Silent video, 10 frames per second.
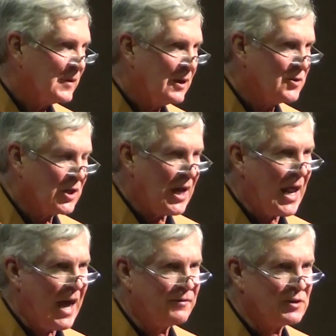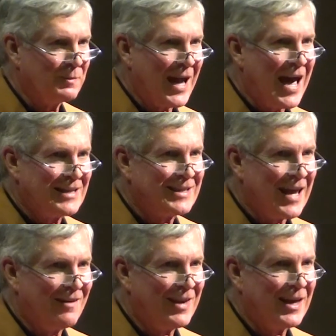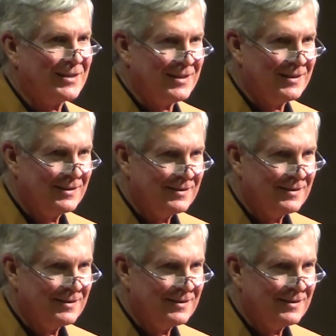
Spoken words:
Because you've got to have some guys that have it.